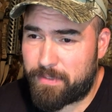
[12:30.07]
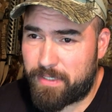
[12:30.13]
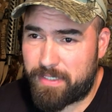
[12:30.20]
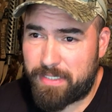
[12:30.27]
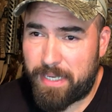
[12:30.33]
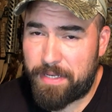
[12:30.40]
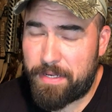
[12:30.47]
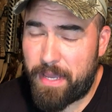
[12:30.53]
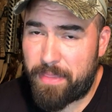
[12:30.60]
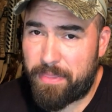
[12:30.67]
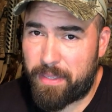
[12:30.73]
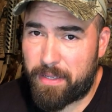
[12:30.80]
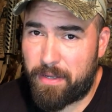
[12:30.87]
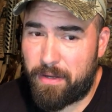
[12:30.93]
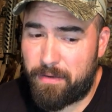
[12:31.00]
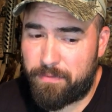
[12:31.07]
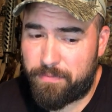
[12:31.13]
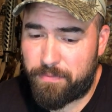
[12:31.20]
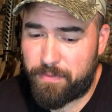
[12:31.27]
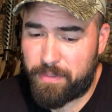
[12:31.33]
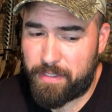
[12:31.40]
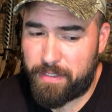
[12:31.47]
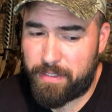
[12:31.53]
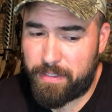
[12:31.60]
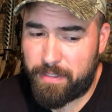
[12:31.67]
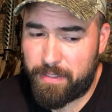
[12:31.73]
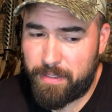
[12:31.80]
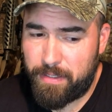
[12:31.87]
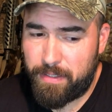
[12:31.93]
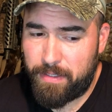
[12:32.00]
to say nothing of
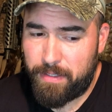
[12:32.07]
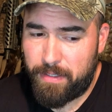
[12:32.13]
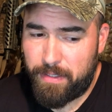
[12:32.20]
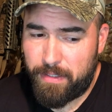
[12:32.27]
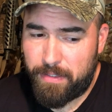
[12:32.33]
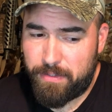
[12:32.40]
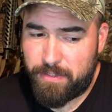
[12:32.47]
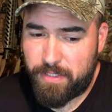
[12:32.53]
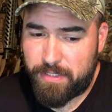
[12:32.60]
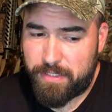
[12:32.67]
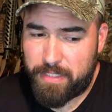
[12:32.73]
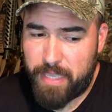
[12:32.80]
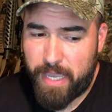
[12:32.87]
just